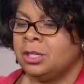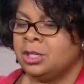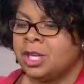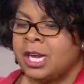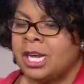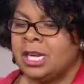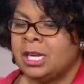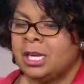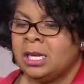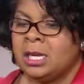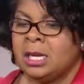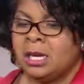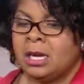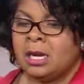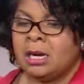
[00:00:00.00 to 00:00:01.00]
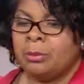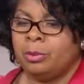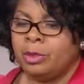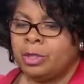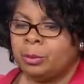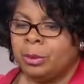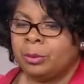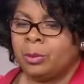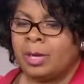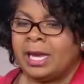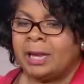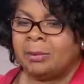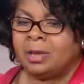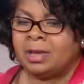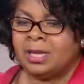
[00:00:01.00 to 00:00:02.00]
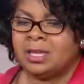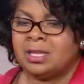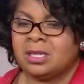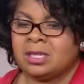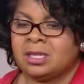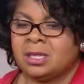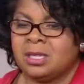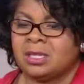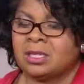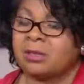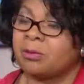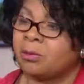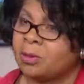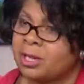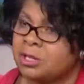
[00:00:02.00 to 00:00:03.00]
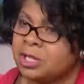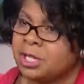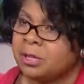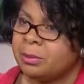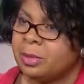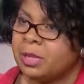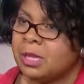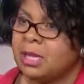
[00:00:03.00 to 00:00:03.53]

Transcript: Cheney Bush people had, but this is a friendship.